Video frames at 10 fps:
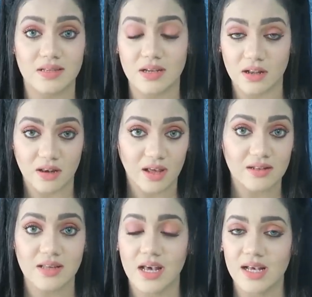It
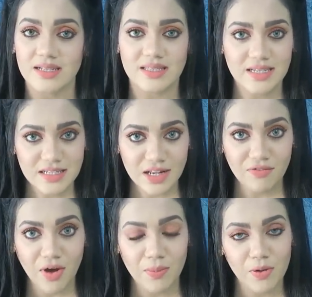contains
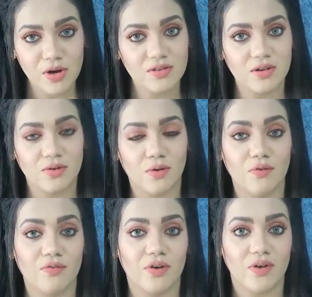65%
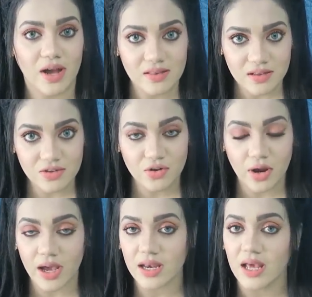of rice
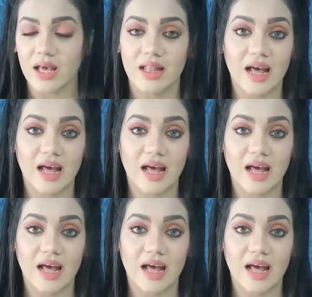extract.